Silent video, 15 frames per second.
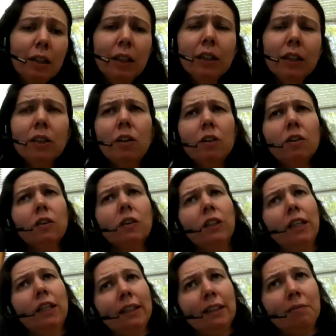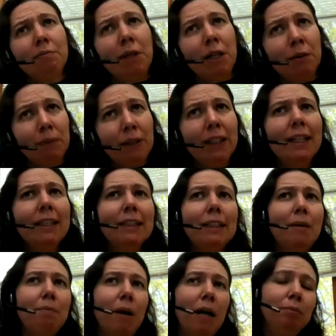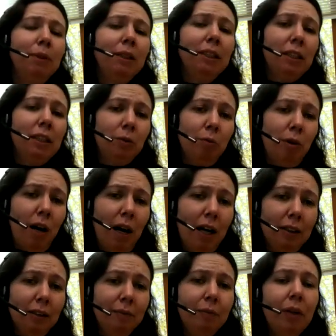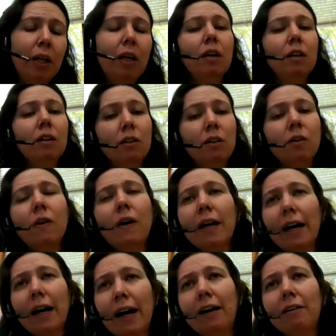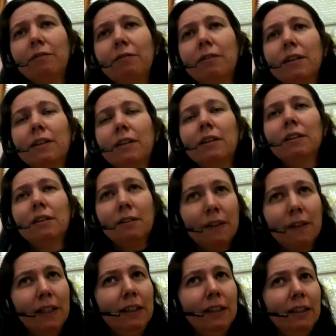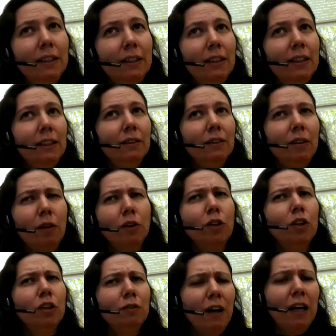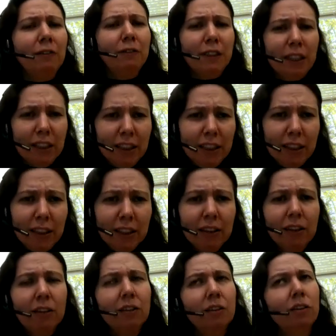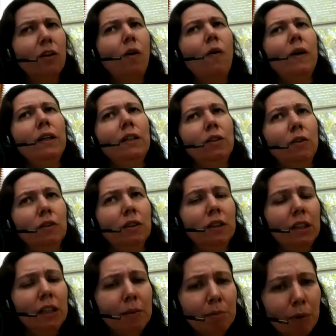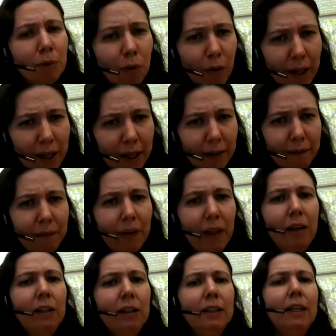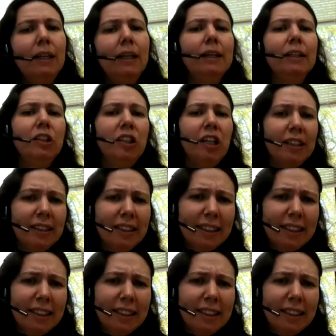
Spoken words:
Let's go to the next apartment. Next apartment is 1. Do I have 35 in it? No, I don't. Keep going. Then I can check